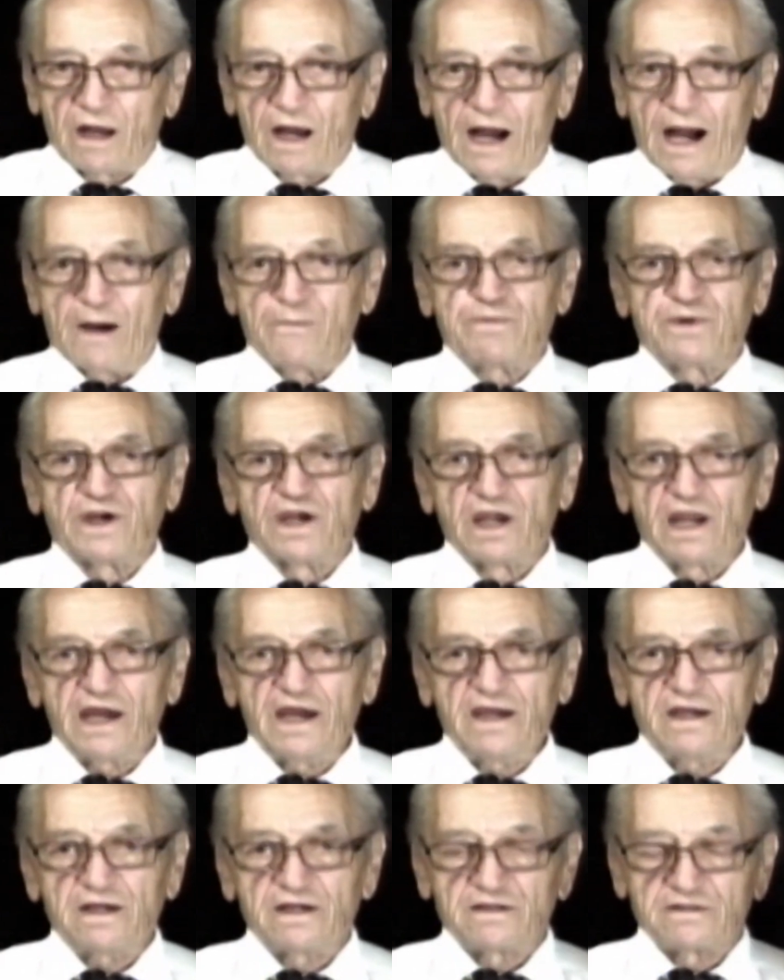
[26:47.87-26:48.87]
Upper
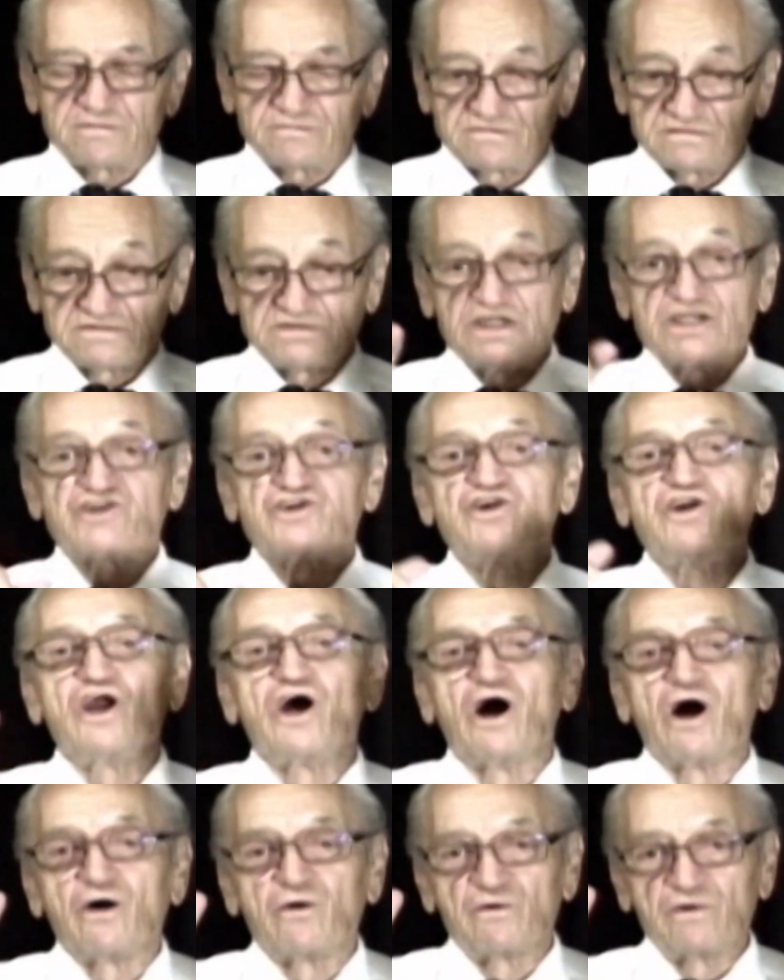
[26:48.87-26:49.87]
Lake, is
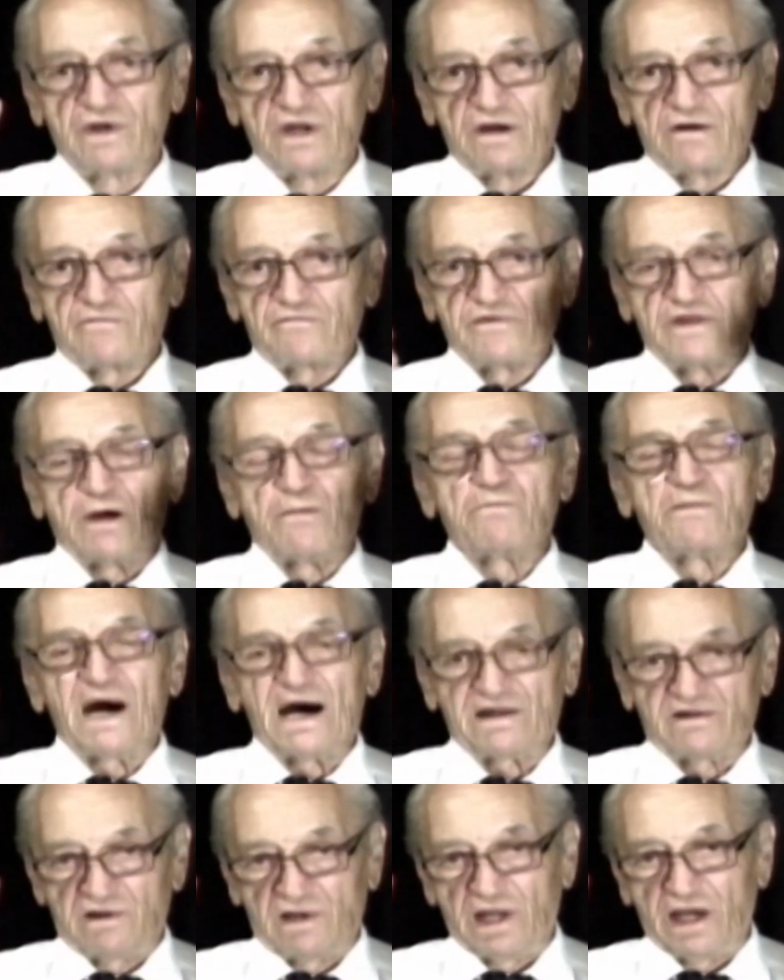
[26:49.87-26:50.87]
known the
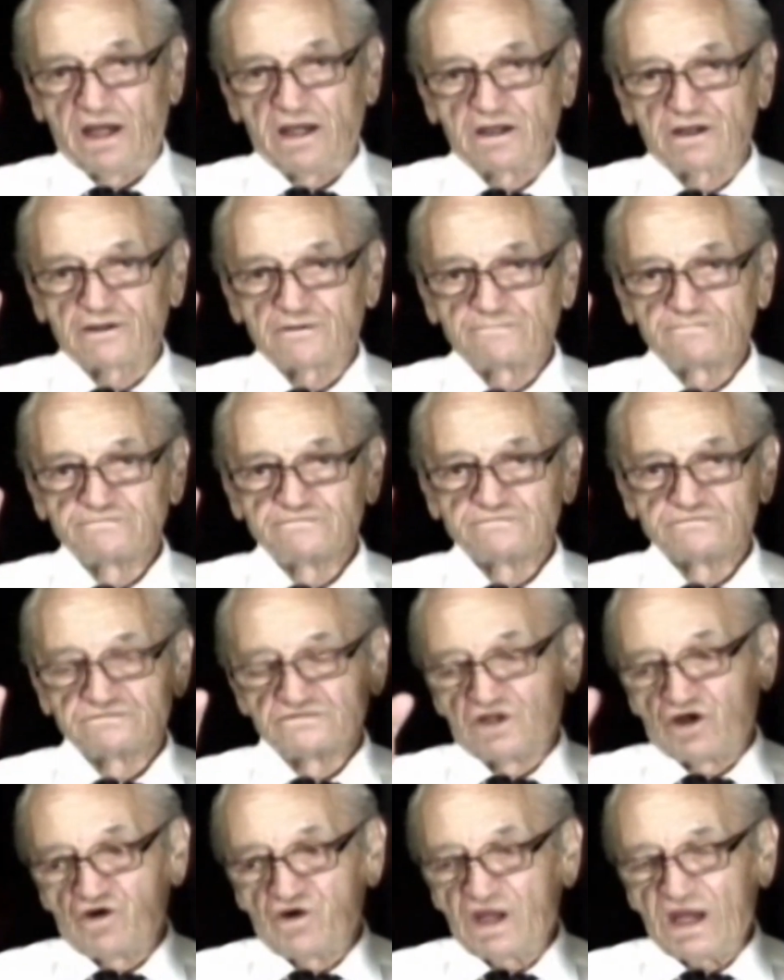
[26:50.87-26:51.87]
Mud Lake.
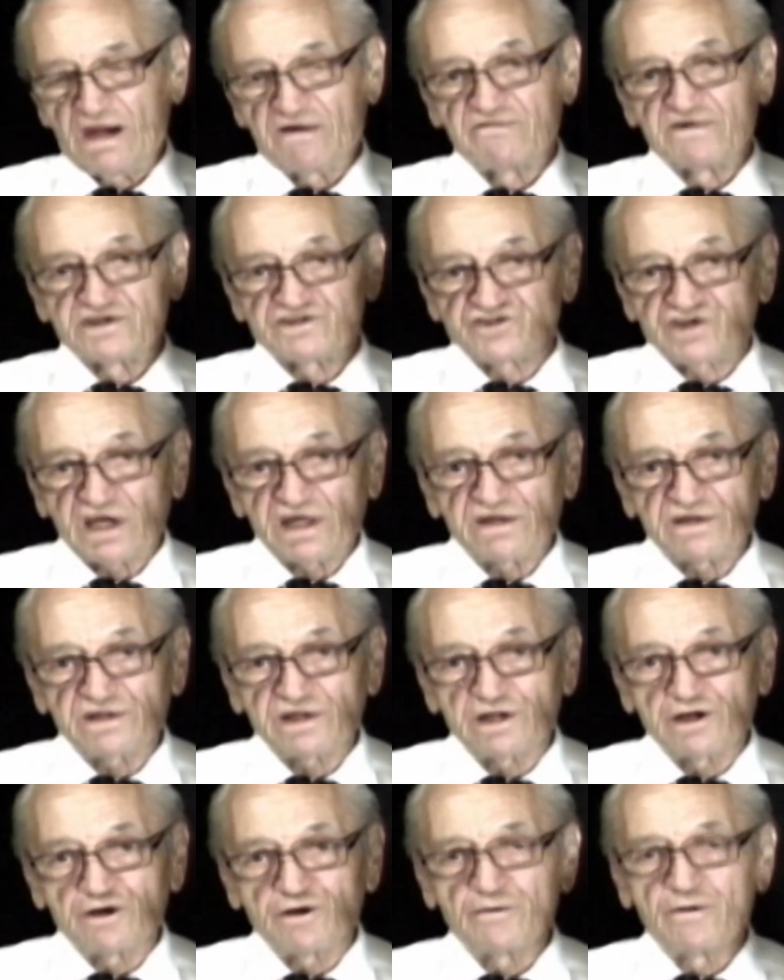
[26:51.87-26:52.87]
Then you have a
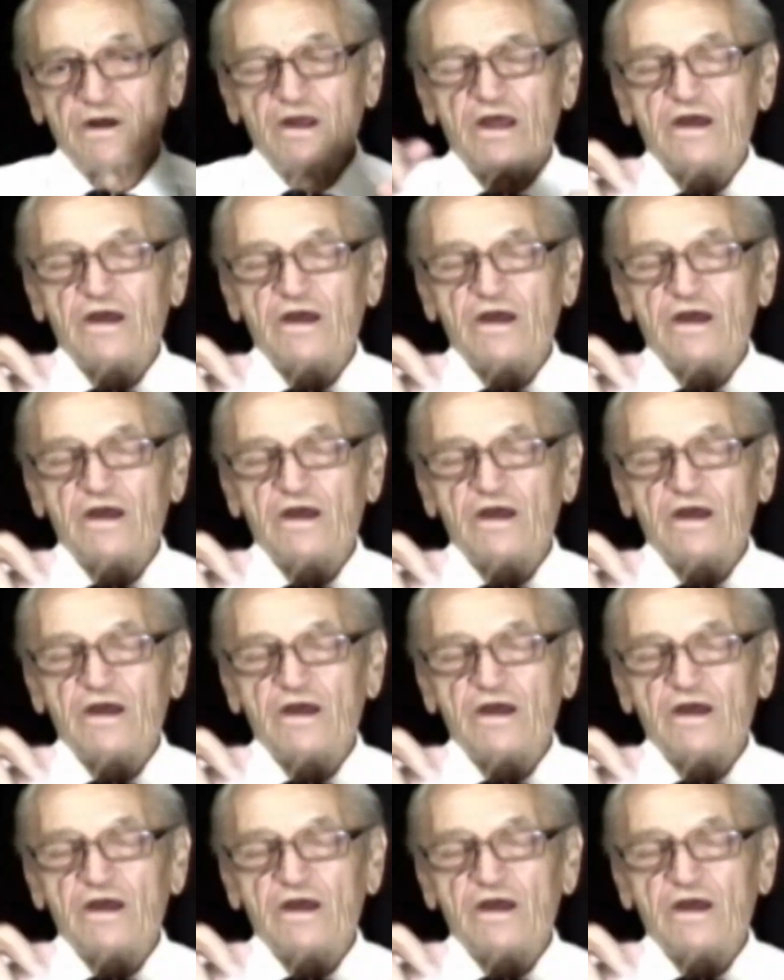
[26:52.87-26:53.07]
center,